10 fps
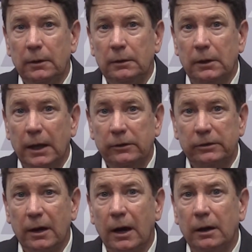Lane
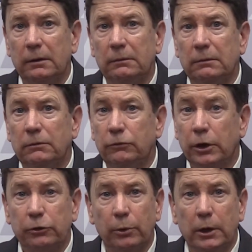Scott,
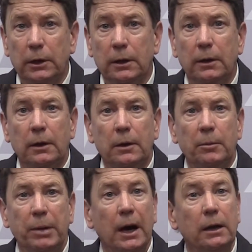Victory,
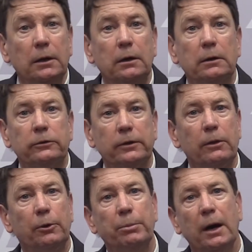Pioneer,
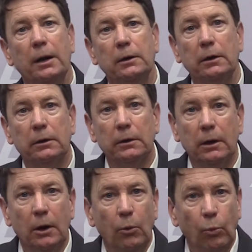Southern Pioneer,
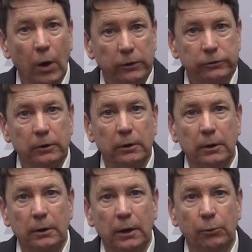
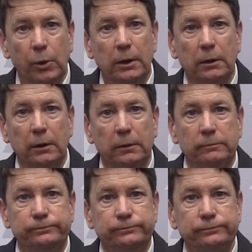Western, and Wheatland.
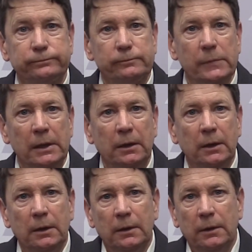
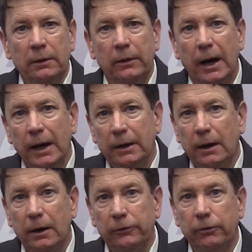The high
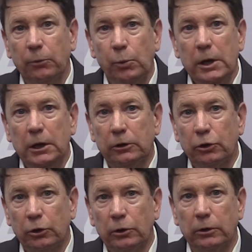costs that we
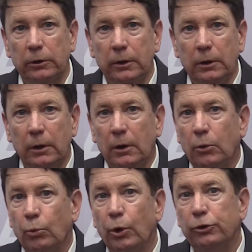incurred
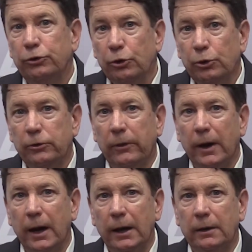were due to the
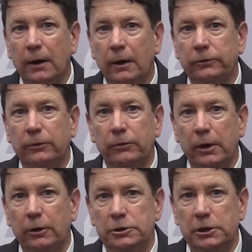high cost of
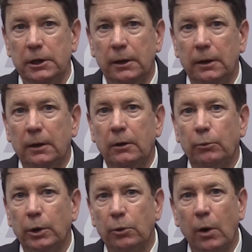energy
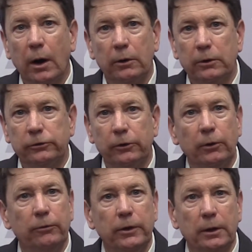required to serve the